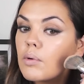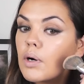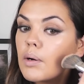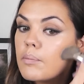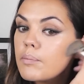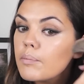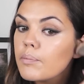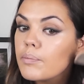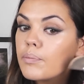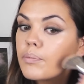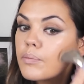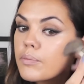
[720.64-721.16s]

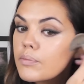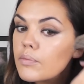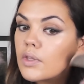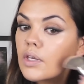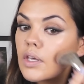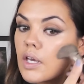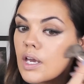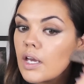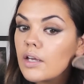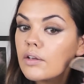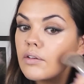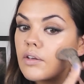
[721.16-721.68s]
one.
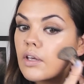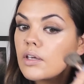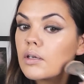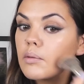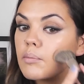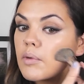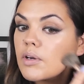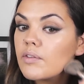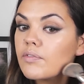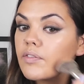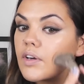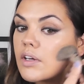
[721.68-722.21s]
Again, taking
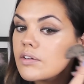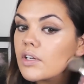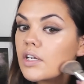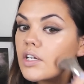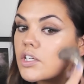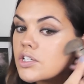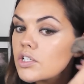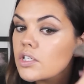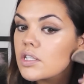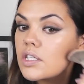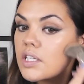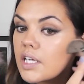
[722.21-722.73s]
my
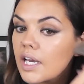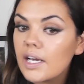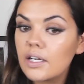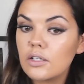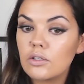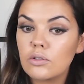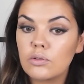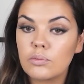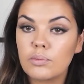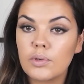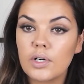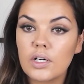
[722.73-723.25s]
foundation, the
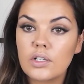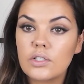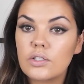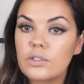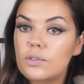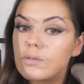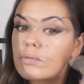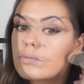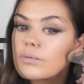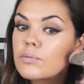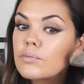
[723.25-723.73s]
angled brush.